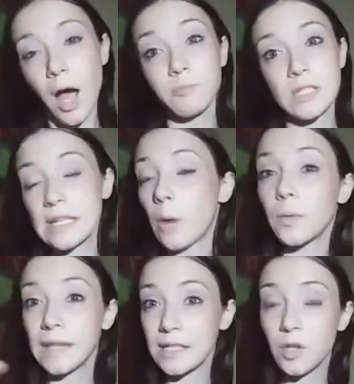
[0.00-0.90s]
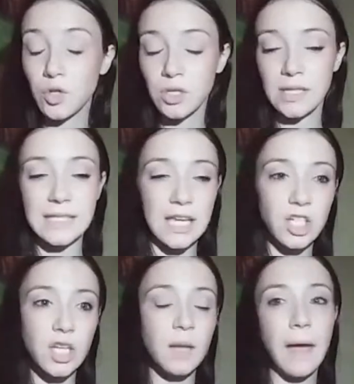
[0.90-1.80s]
just to help with that
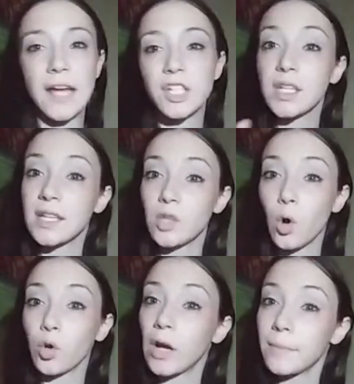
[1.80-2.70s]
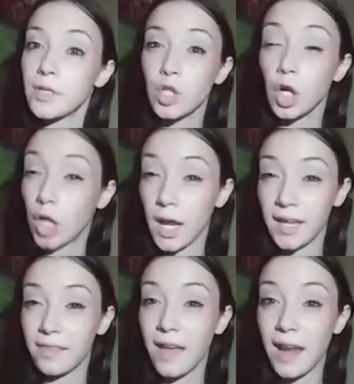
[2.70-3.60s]
socialization. But as she gets older, I'm going to start
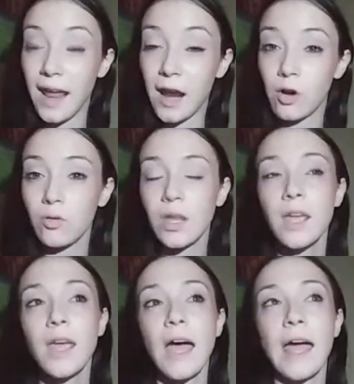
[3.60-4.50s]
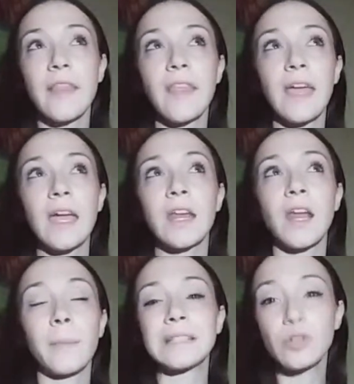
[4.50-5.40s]
cutting that out. And then
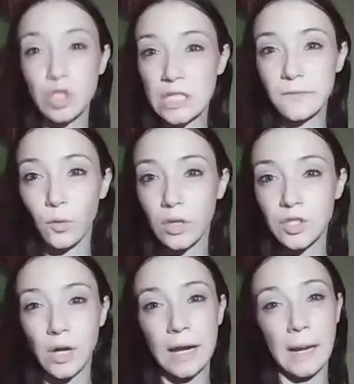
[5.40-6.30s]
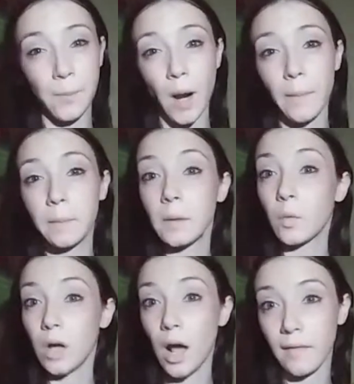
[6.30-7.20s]
until she's fully trained, I probably
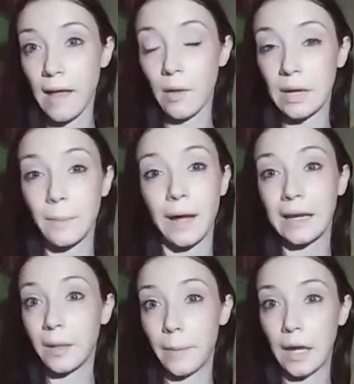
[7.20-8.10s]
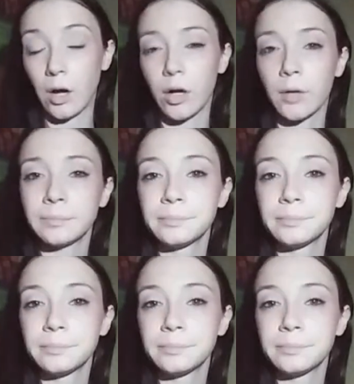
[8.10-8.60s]
will not allow anybody to pet her.